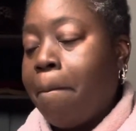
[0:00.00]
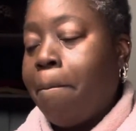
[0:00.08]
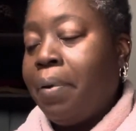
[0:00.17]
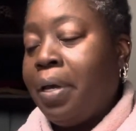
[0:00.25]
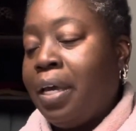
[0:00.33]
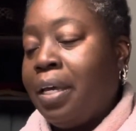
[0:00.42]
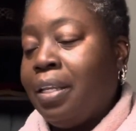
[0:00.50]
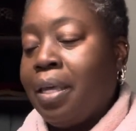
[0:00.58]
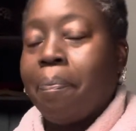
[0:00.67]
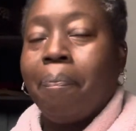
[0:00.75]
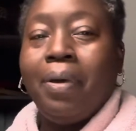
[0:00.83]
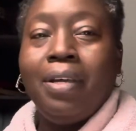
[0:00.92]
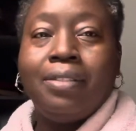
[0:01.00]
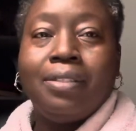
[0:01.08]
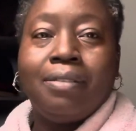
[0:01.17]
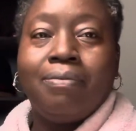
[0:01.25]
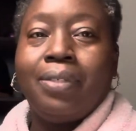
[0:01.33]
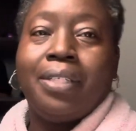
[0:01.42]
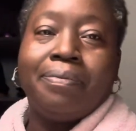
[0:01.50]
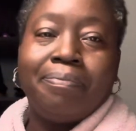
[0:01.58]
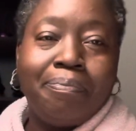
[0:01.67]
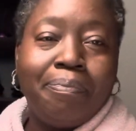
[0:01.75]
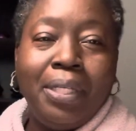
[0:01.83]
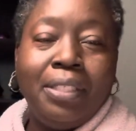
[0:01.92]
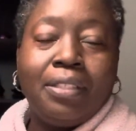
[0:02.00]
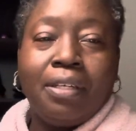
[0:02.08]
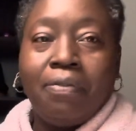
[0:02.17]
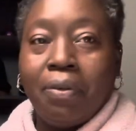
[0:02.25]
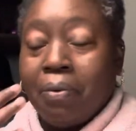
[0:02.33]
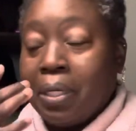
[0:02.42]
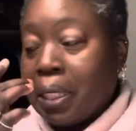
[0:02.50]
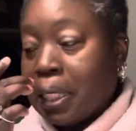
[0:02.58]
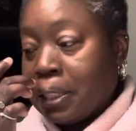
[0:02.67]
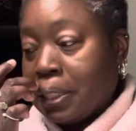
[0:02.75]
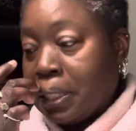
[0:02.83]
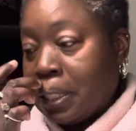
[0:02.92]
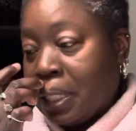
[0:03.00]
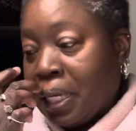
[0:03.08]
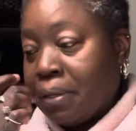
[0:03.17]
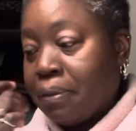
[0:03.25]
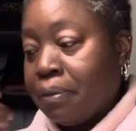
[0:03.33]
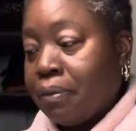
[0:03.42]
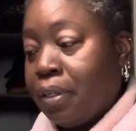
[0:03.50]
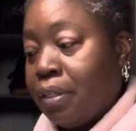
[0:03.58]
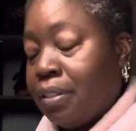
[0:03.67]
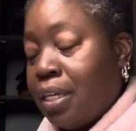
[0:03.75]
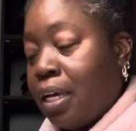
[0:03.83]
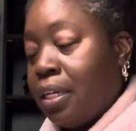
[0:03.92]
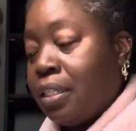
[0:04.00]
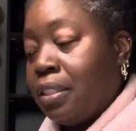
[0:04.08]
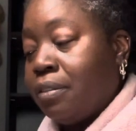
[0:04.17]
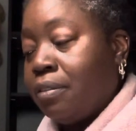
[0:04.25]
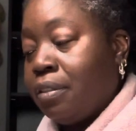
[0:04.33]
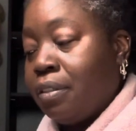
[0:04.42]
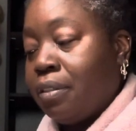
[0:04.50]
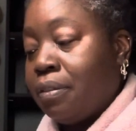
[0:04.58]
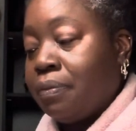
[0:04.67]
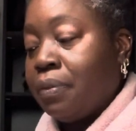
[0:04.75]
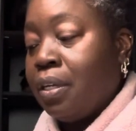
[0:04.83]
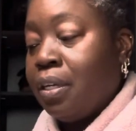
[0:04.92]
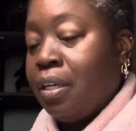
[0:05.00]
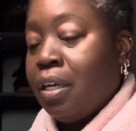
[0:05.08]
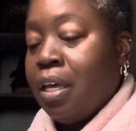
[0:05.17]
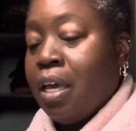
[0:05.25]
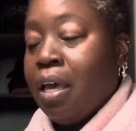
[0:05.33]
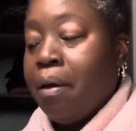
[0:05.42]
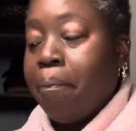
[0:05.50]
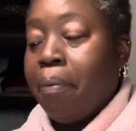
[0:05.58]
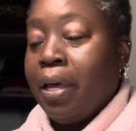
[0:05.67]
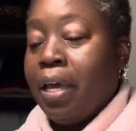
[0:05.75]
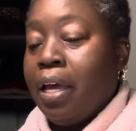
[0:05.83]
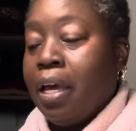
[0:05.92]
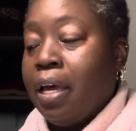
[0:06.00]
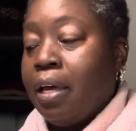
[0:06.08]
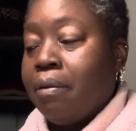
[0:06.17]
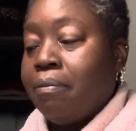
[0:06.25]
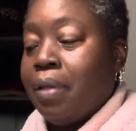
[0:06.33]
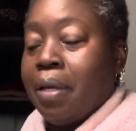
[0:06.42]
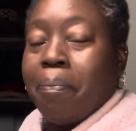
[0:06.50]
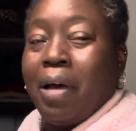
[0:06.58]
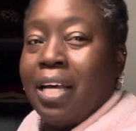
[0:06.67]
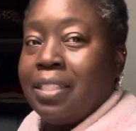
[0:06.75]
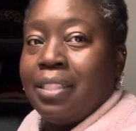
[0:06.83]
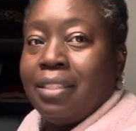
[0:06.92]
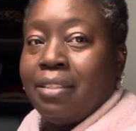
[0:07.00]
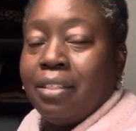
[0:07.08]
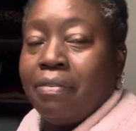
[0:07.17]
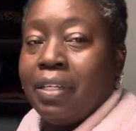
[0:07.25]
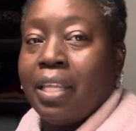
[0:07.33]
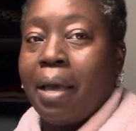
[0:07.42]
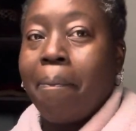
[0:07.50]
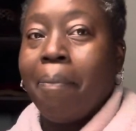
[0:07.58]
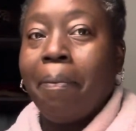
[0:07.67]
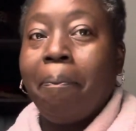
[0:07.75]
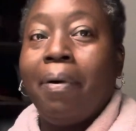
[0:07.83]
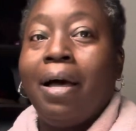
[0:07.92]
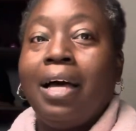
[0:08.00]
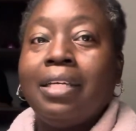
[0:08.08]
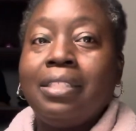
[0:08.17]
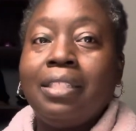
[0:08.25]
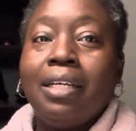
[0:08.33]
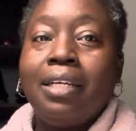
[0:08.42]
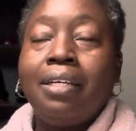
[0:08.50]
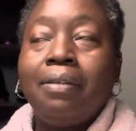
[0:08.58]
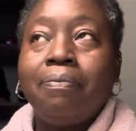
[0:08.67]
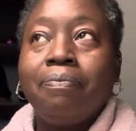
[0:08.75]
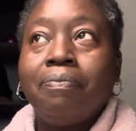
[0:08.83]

but like pizza. Well, pizza, if you want to consider that Italian, But like pasta and stuff like that. But pasta